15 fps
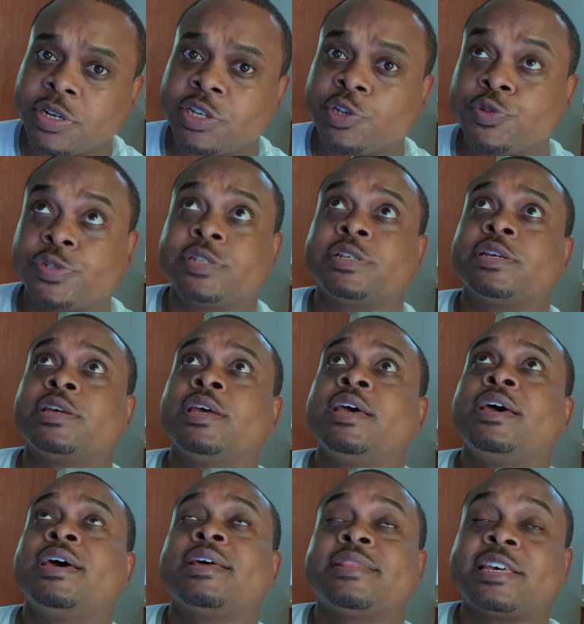Usually
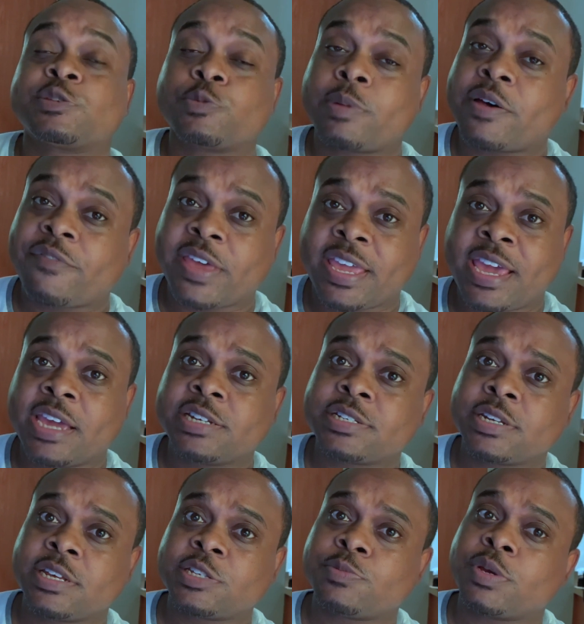that's when my
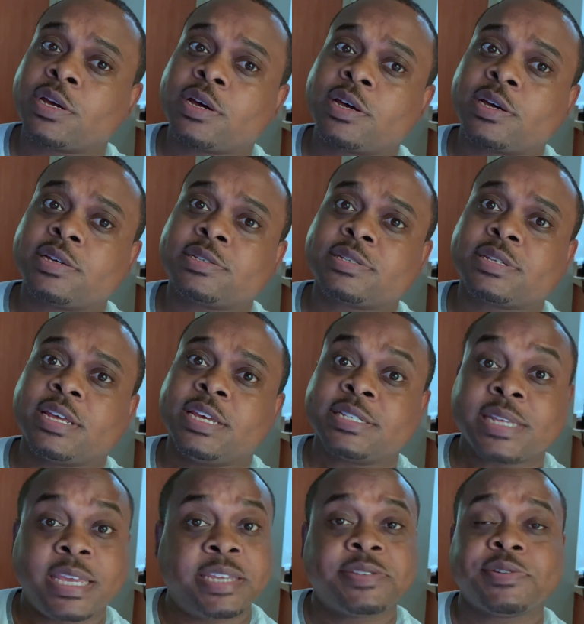vacation is because
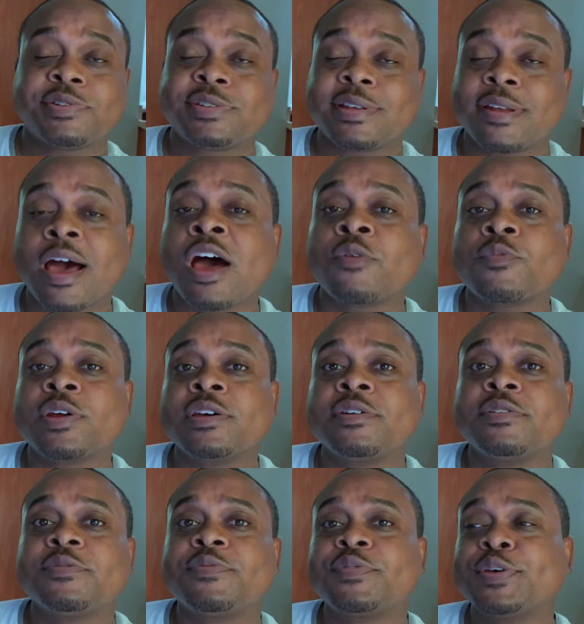it's easier to
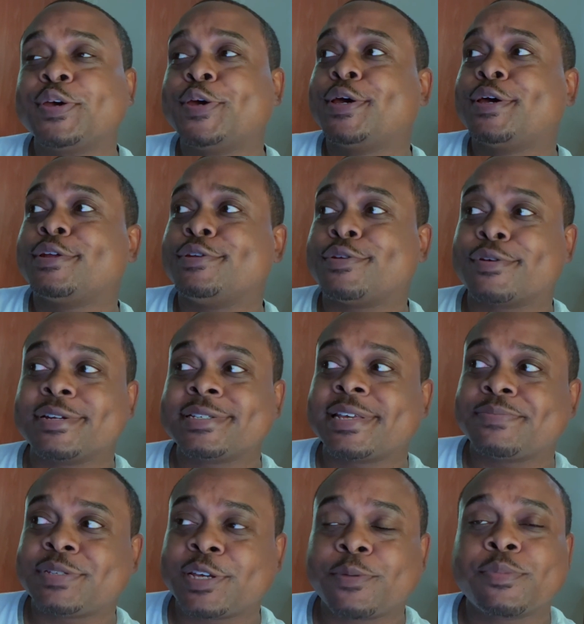non-rev during
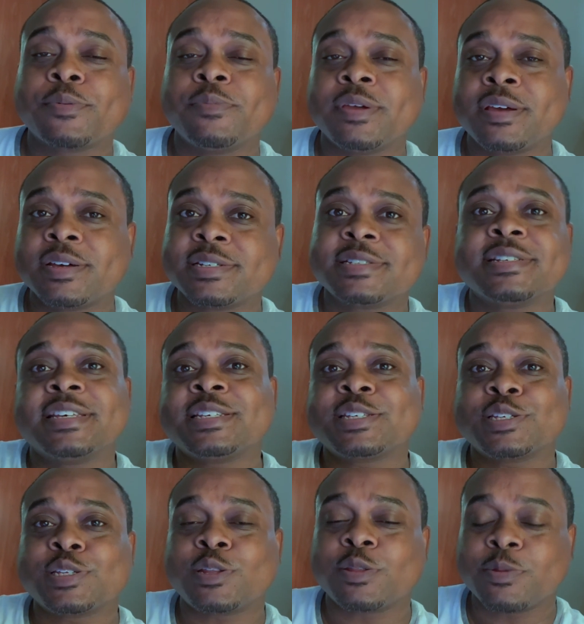September because it's
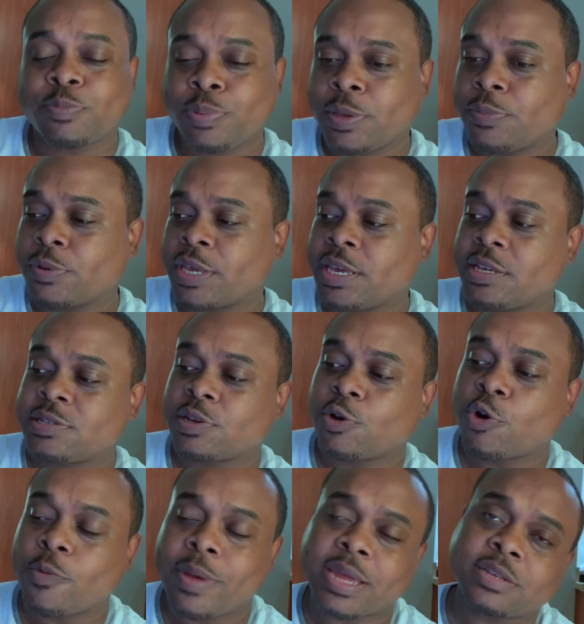just kids are
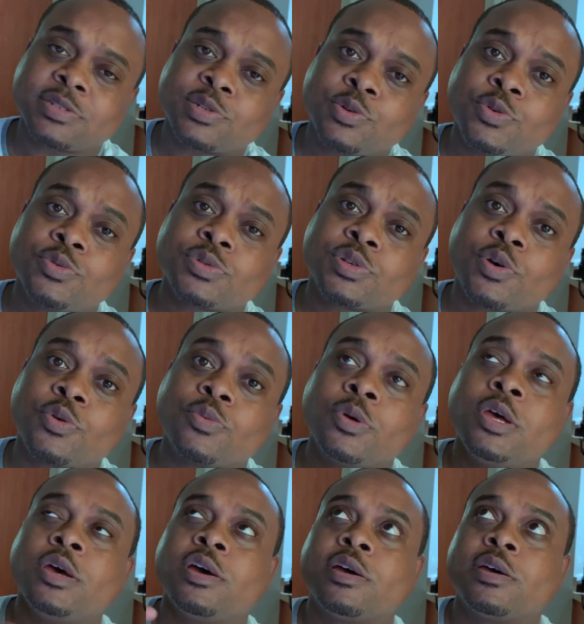going back to school. So
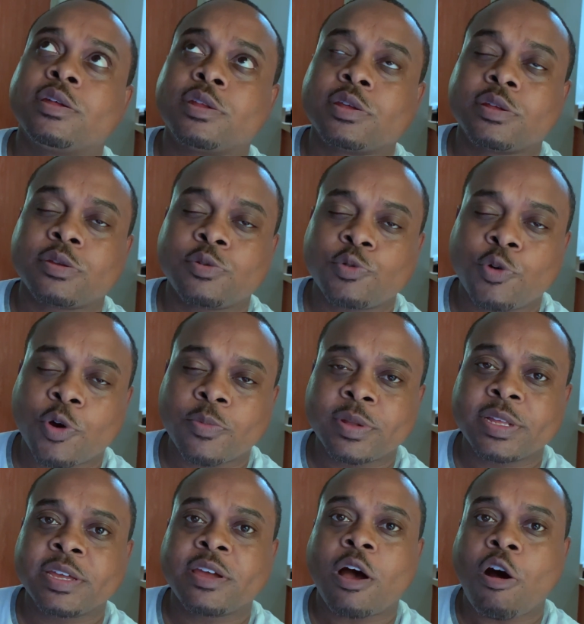
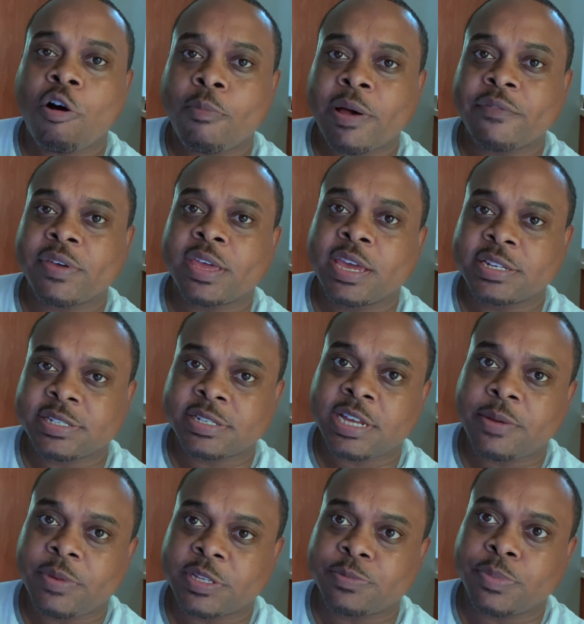normally all my vacation
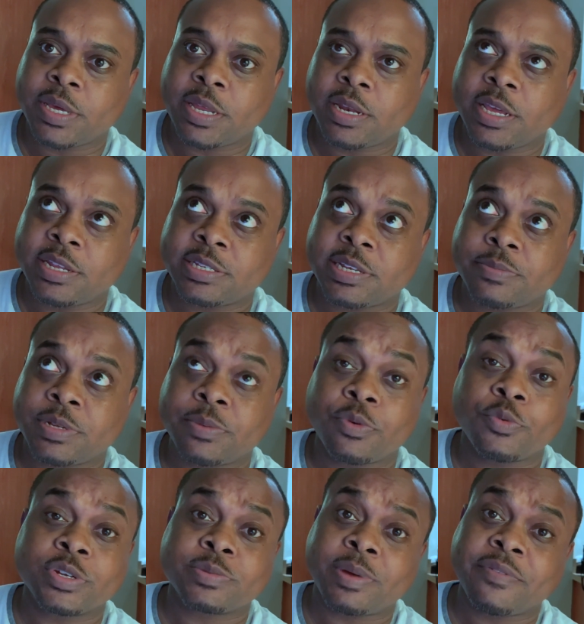time has been in September,
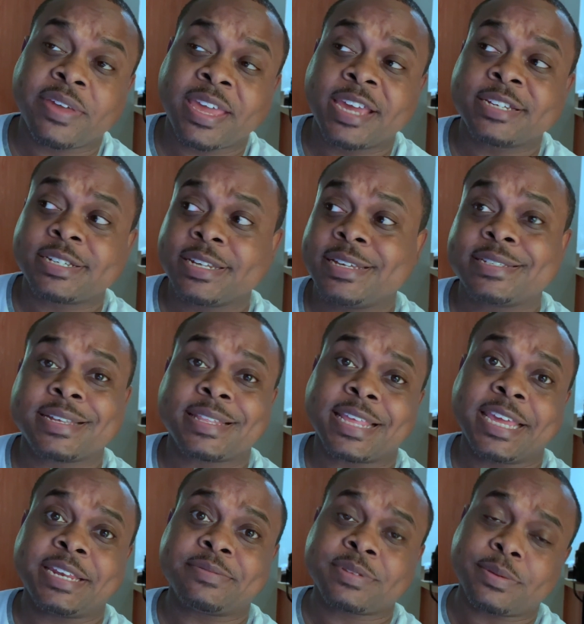which my vacation is at the
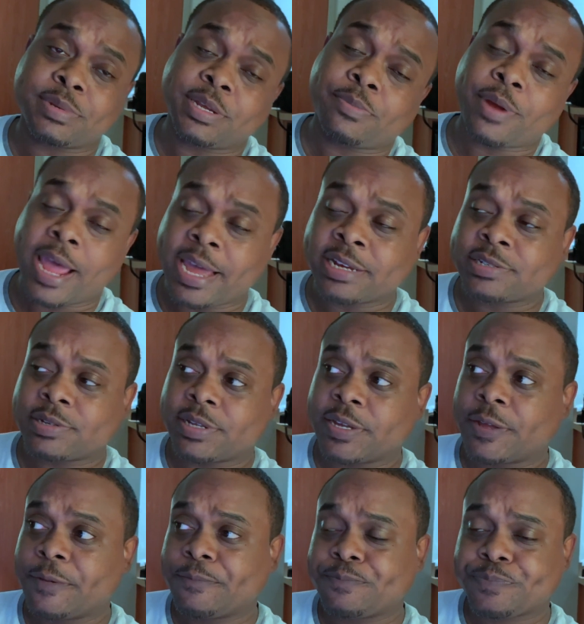end of September actually.